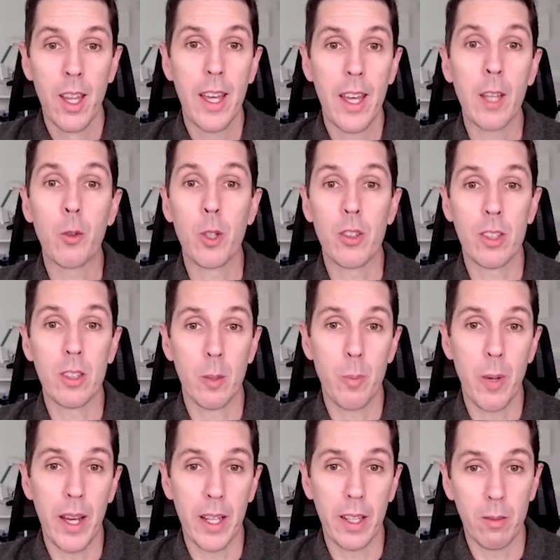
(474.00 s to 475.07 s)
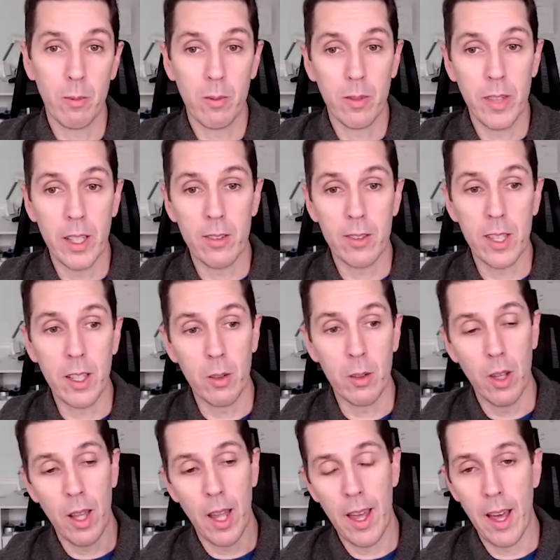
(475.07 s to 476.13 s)
increasing their pay. They see
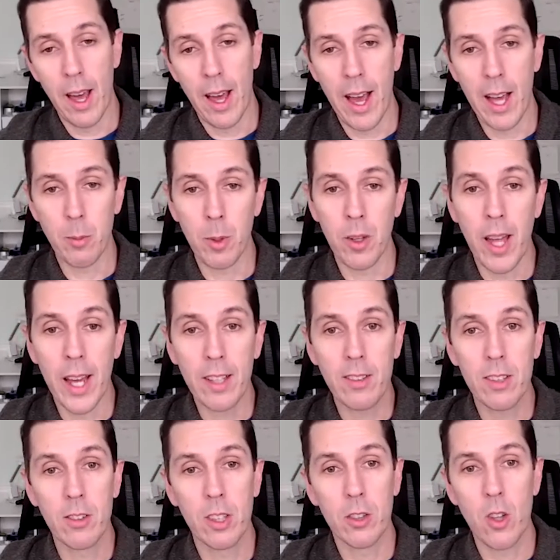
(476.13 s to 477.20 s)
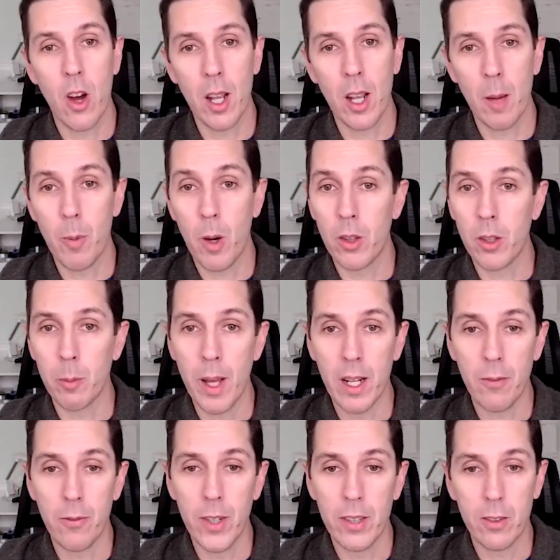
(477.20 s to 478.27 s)
hospital X's has gone up on their
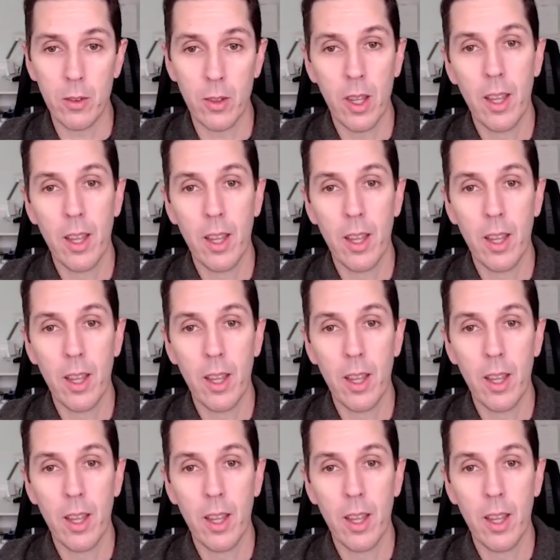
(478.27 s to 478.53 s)
benefits